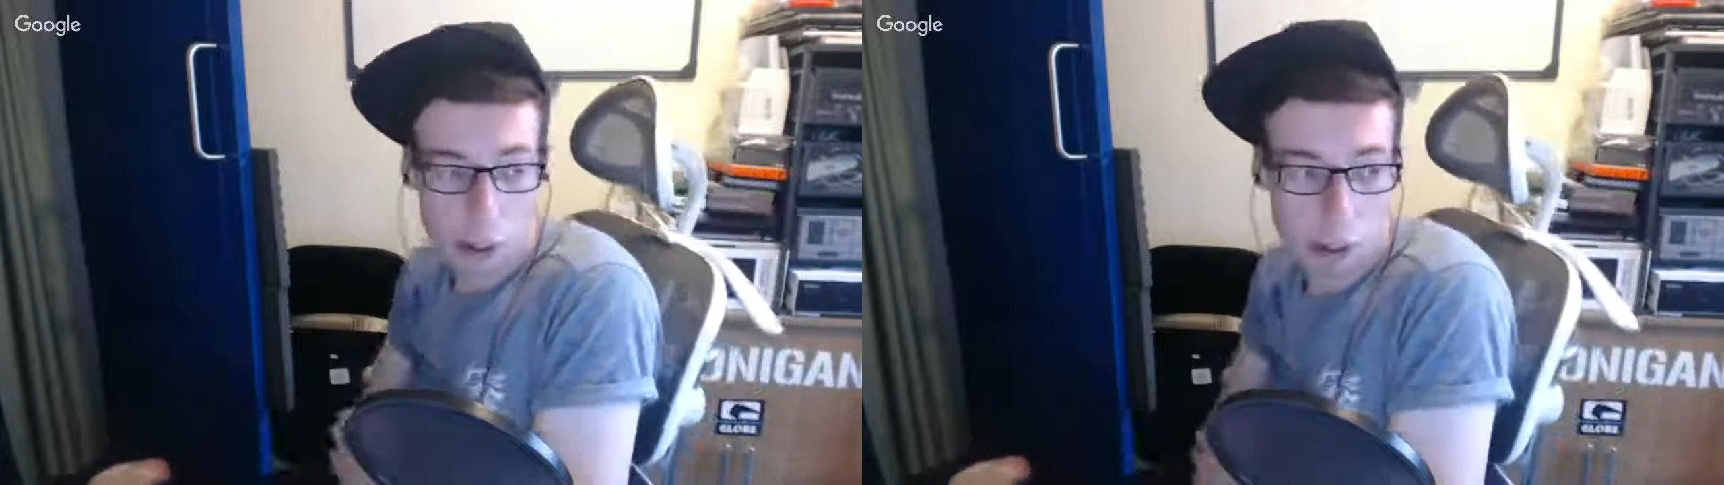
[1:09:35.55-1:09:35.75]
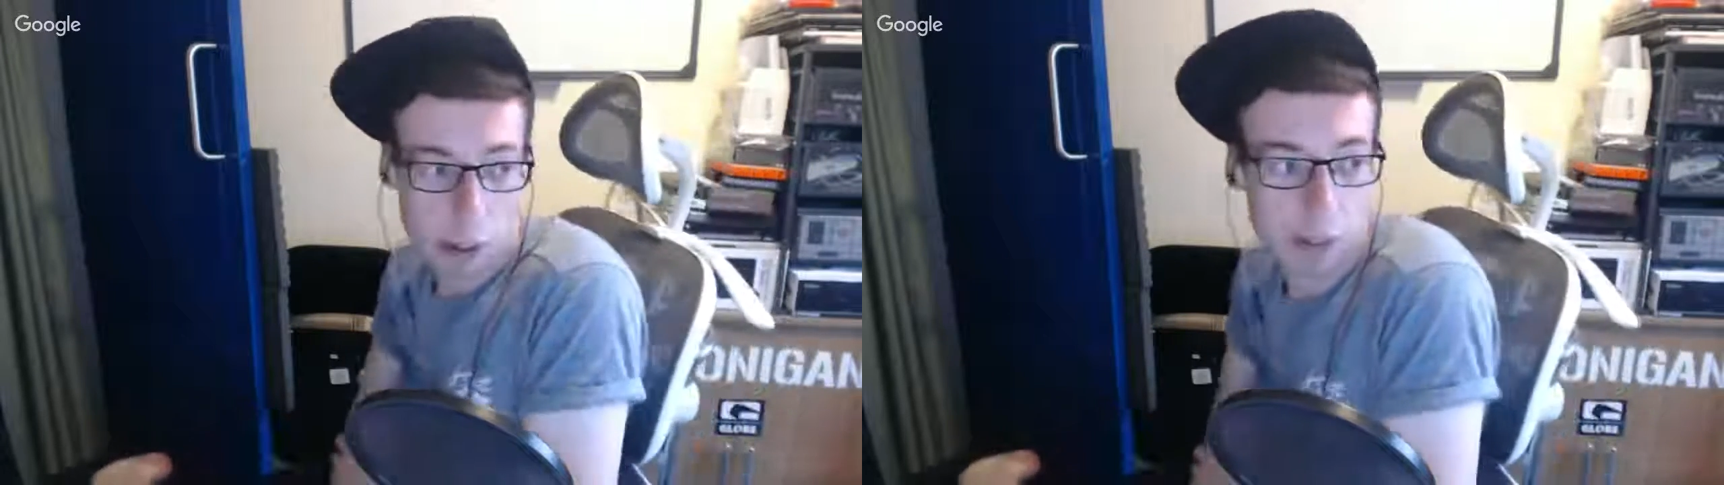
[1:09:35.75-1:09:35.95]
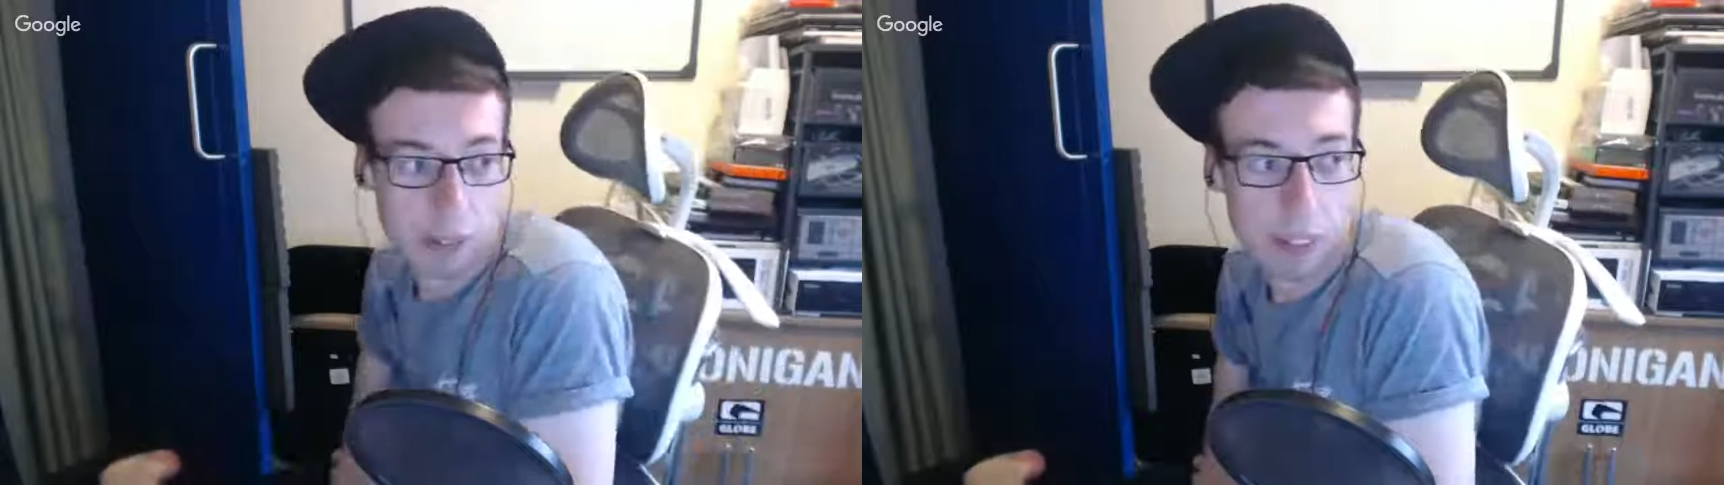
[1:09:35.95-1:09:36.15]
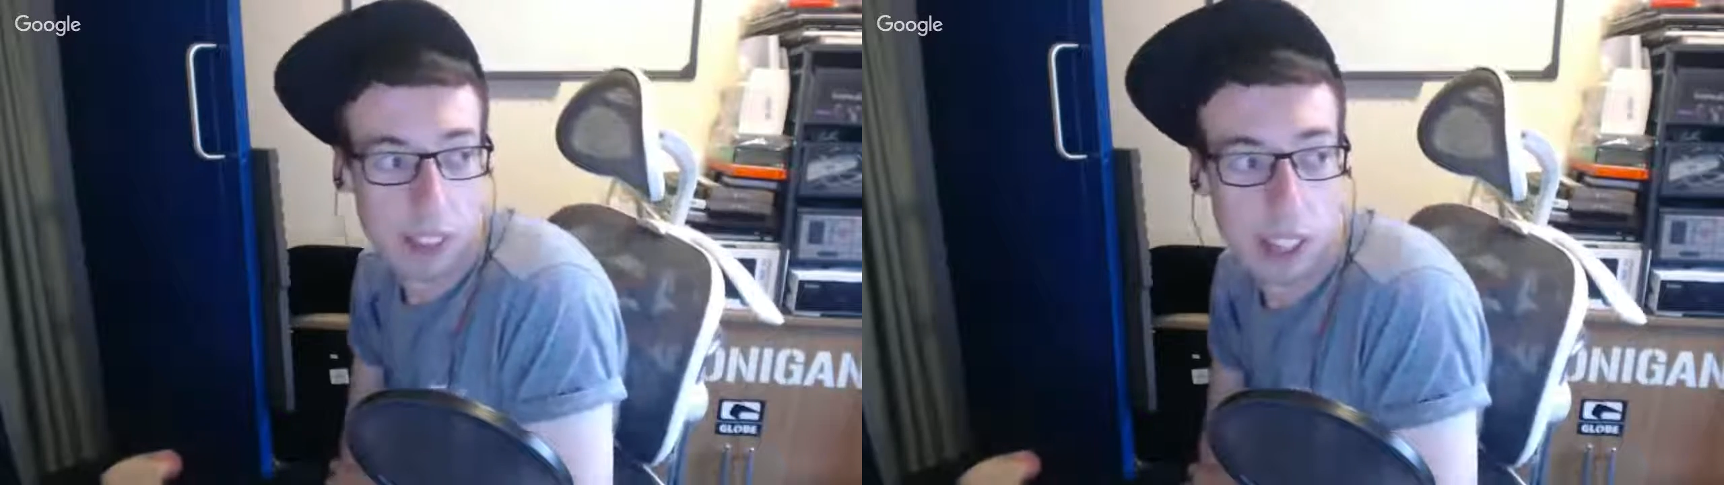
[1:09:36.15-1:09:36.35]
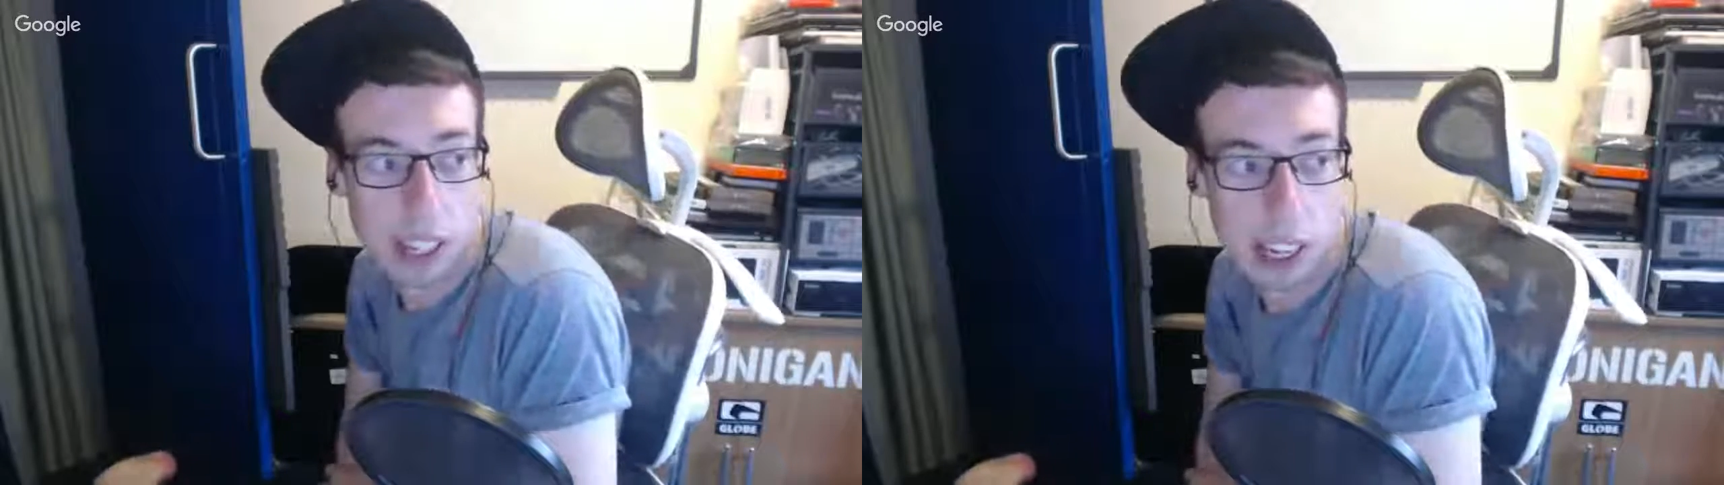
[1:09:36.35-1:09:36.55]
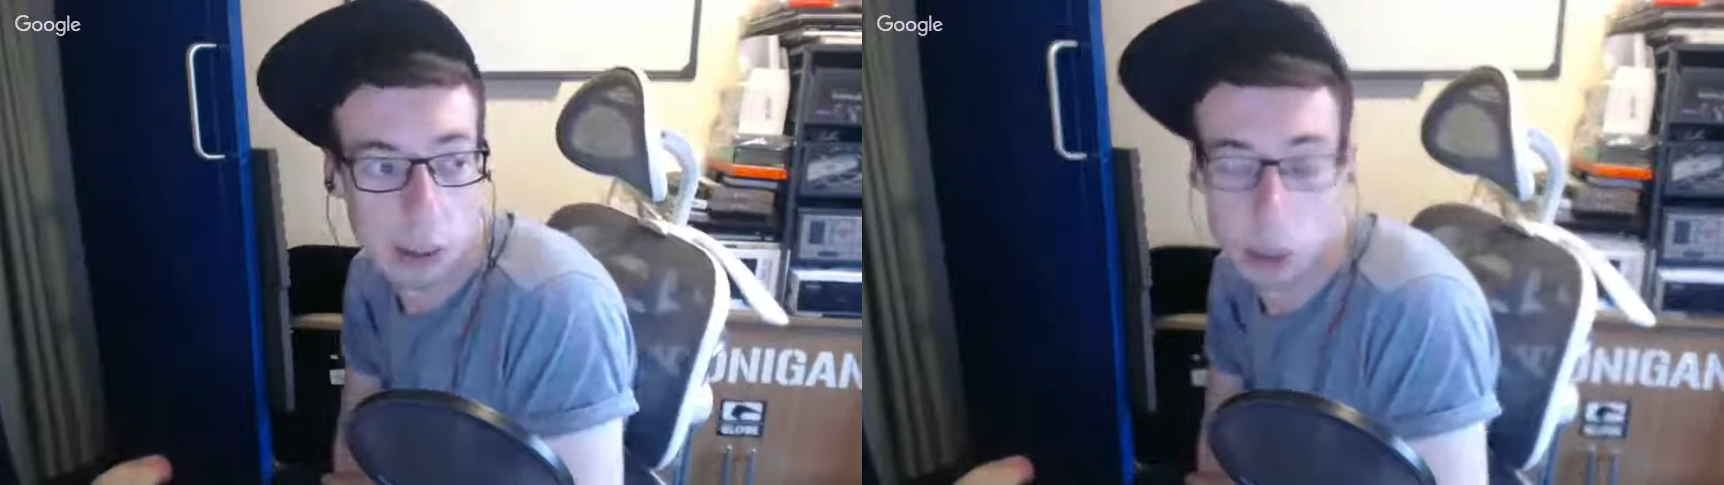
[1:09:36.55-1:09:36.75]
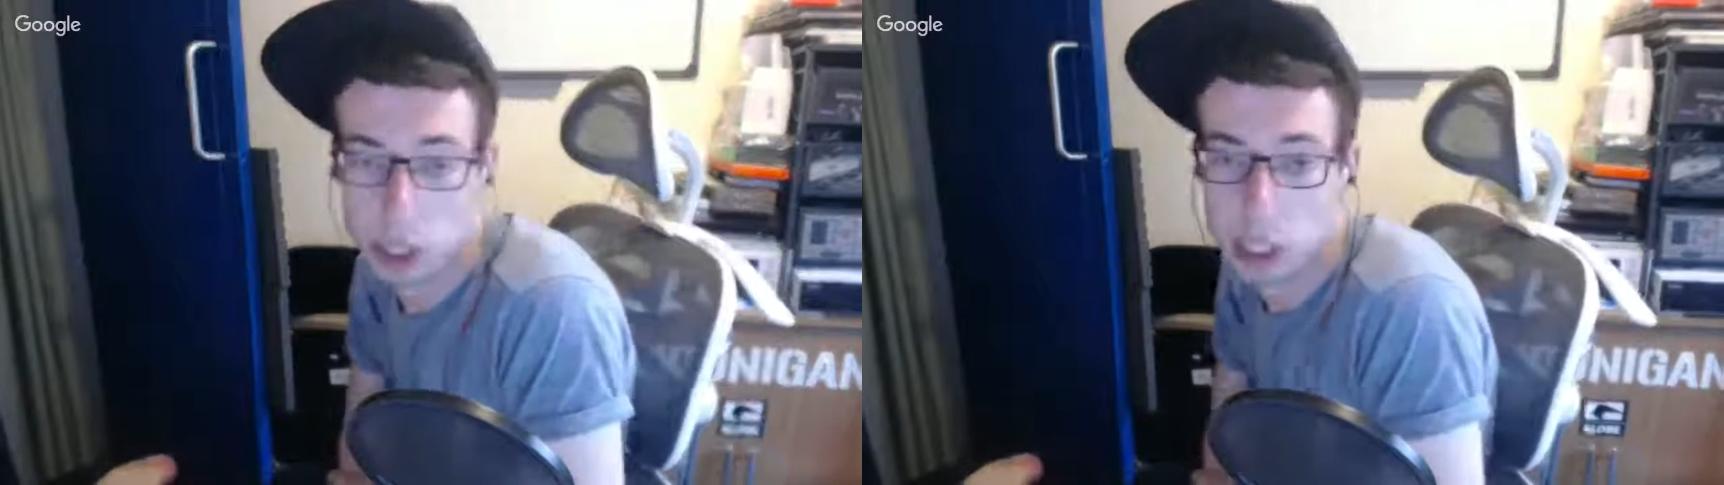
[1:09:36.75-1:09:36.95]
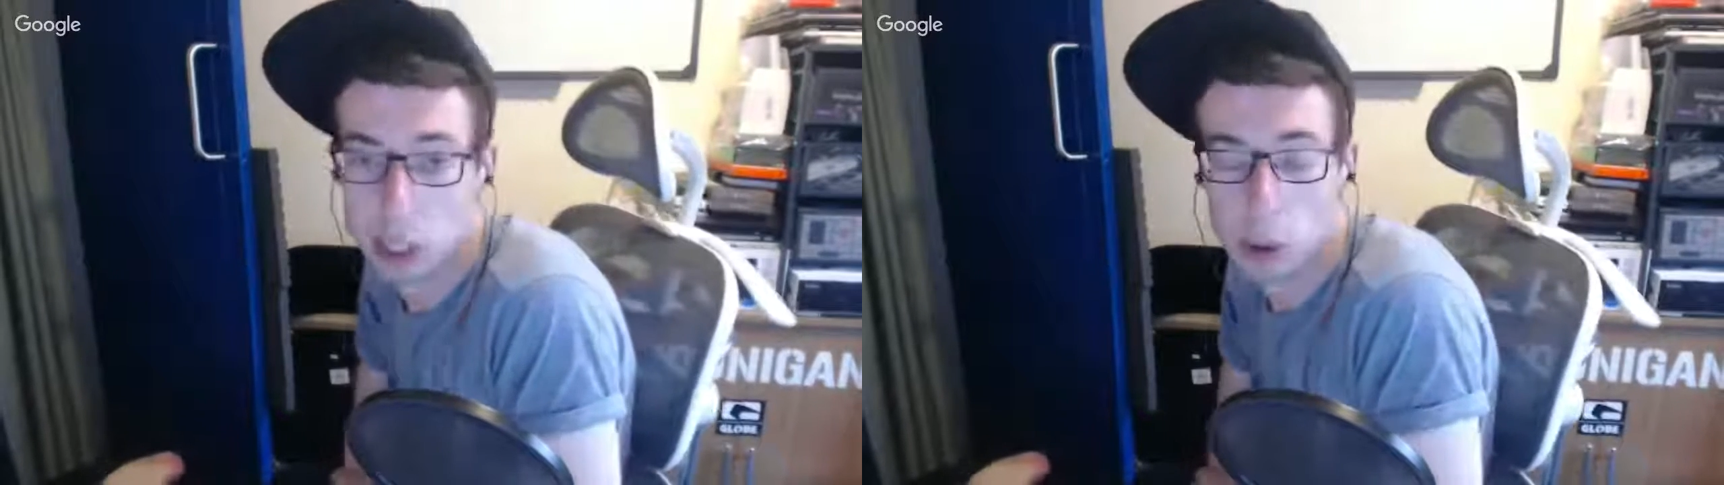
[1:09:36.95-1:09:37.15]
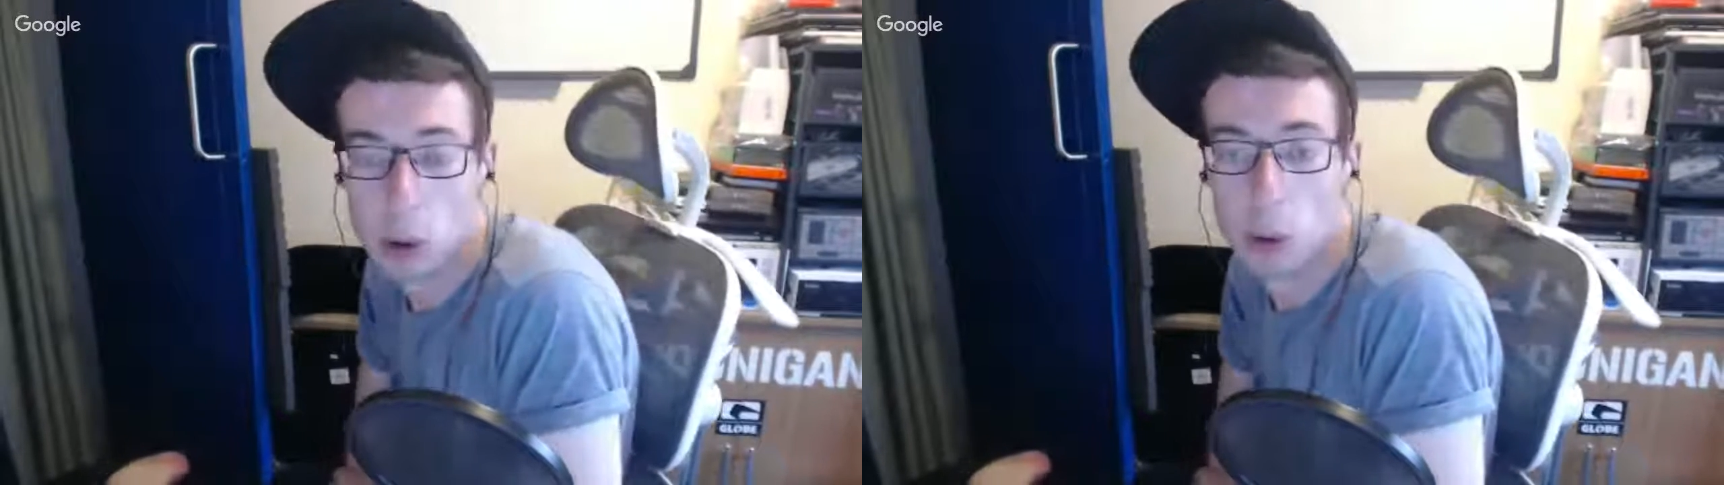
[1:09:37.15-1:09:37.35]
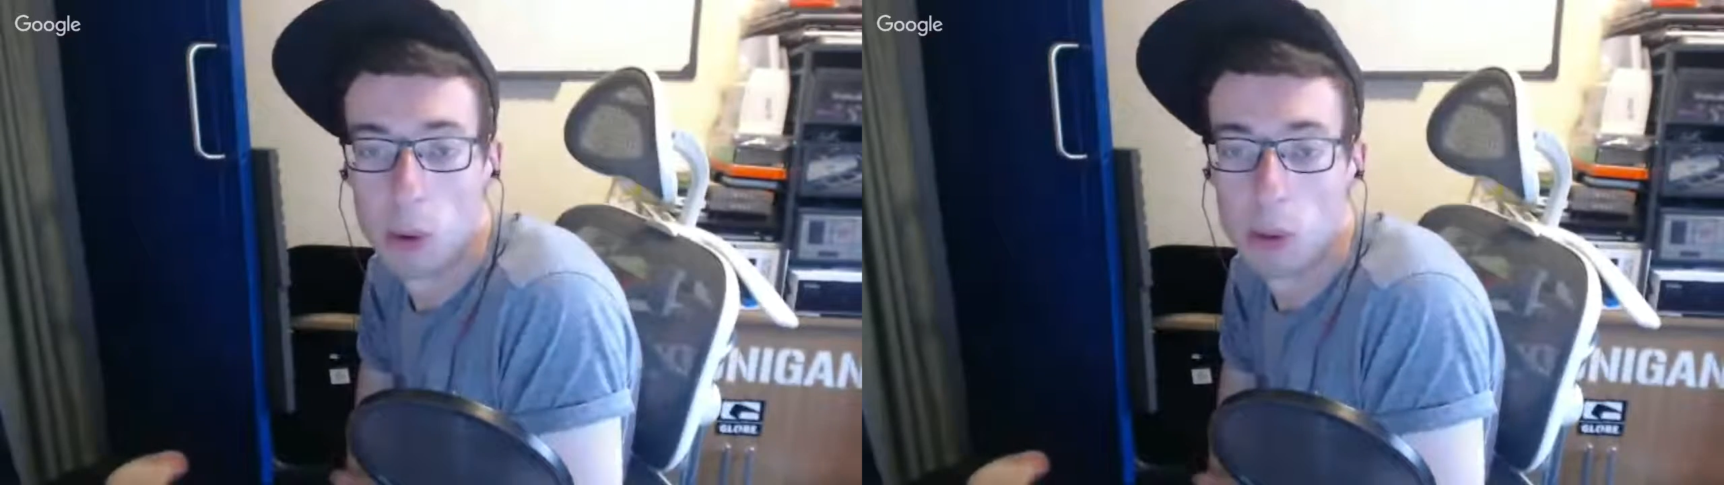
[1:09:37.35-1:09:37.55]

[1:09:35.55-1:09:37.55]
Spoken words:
everyone, and we'll see you all